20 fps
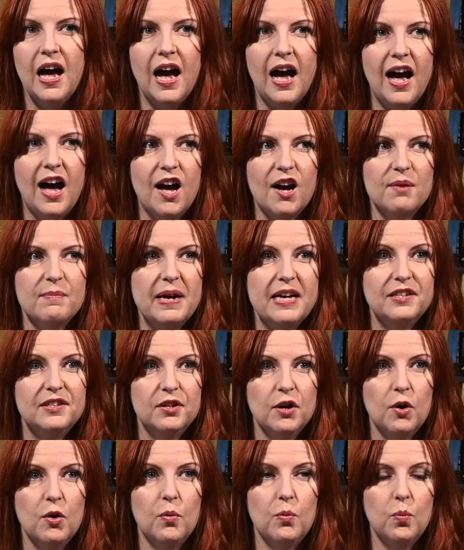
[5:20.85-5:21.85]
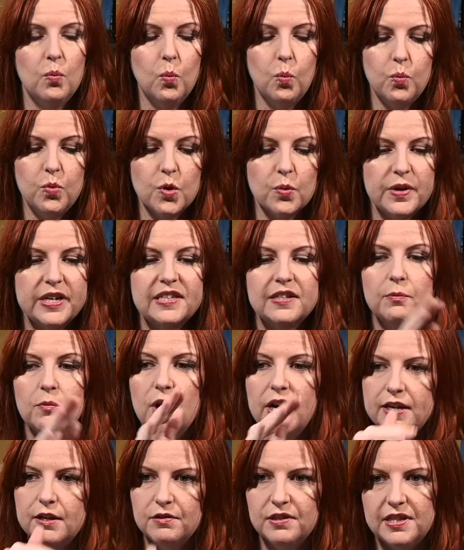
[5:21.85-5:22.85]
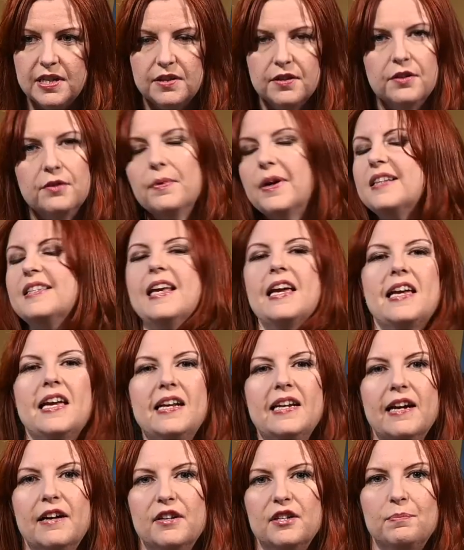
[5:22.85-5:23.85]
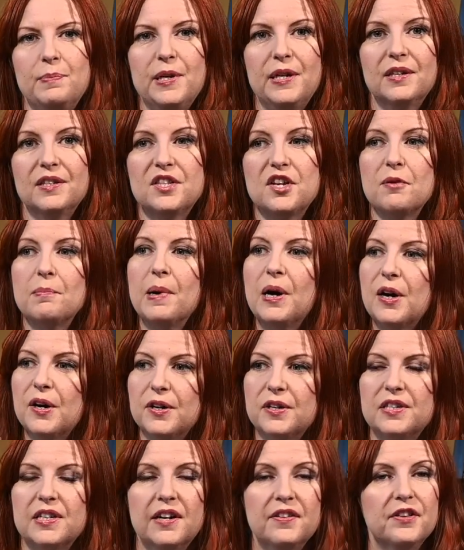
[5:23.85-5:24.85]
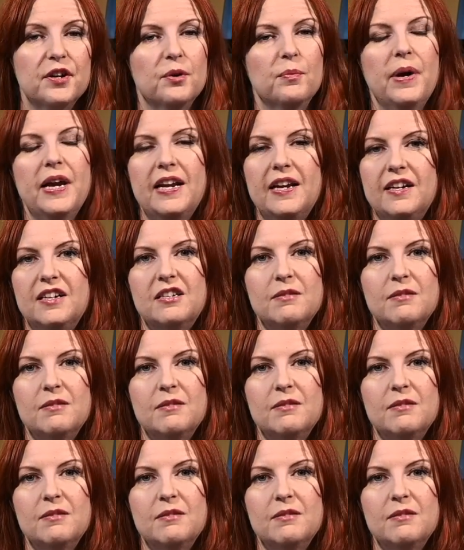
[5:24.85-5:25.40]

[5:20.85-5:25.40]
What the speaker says: And so the reason why you see the threads hanging down is because they're parked and they're waiting